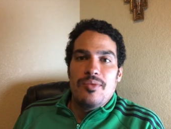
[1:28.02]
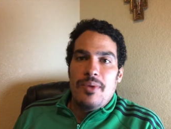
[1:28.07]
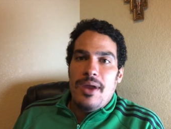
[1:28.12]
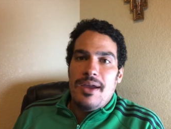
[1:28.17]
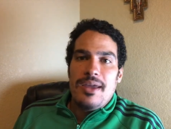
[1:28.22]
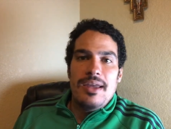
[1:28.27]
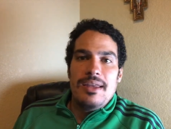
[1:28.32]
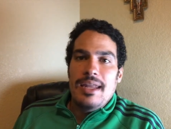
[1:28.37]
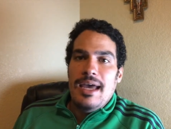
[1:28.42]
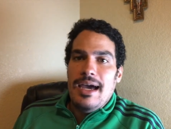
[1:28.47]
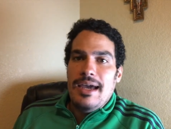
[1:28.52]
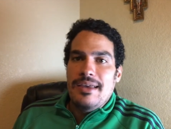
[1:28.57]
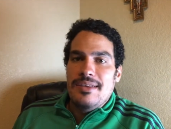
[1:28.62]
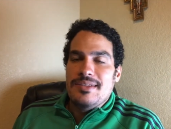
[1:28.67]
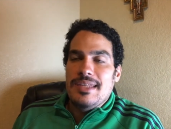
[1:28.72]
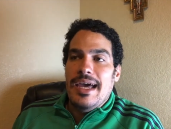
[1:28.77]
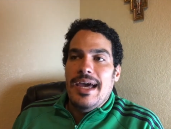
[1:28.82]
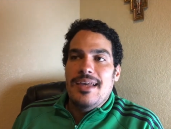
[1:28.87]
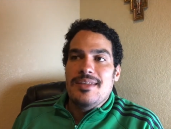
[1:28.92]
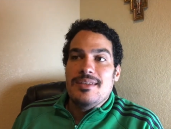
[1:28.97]
recognized
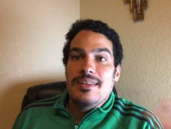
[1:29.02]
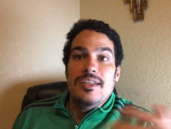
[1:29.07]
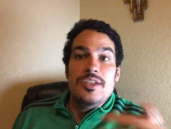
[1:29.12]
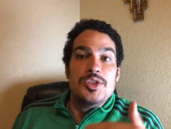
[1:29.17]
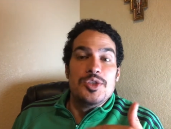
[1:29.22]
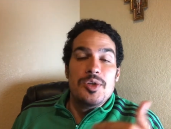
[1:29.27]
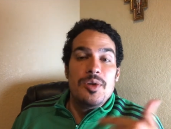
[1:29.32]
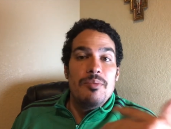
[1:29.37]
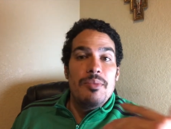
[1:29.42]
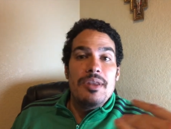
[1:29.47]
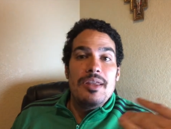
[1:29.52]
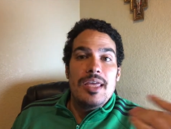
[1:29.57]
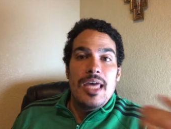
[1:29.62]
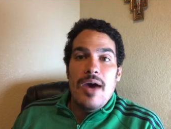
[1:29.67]
as a legitimate